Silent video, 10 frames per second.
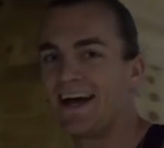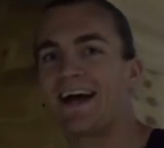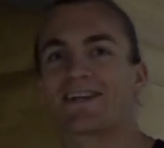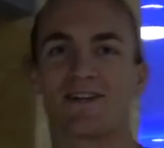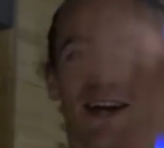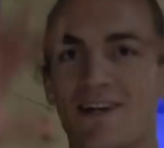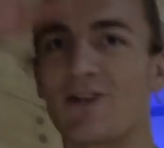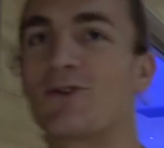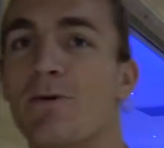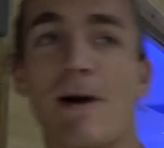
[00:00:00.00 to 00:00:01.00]
Action, action,
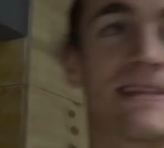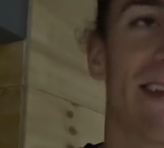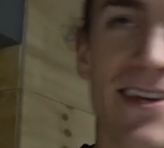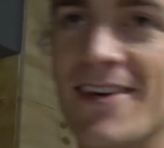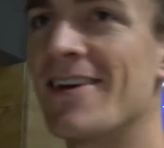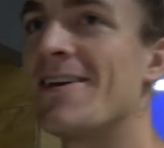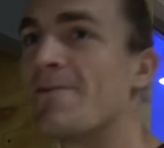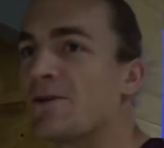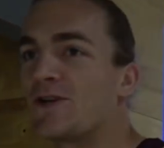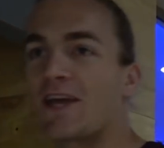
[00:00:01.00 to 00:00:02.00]
dramatic.
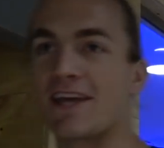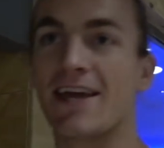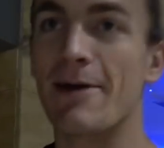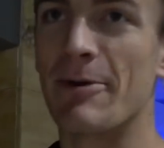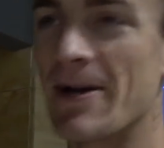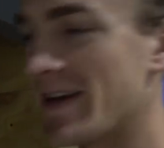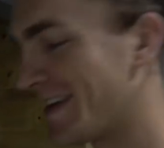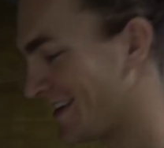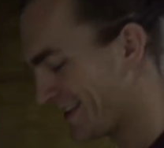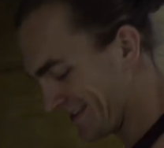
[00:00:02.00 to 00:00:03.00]
Shaking camera. It's
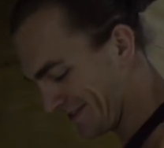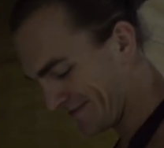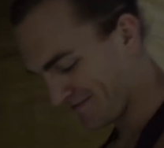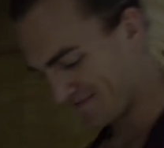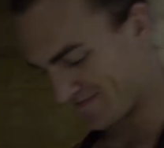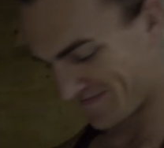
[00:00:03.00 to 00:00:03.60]
fucking cardio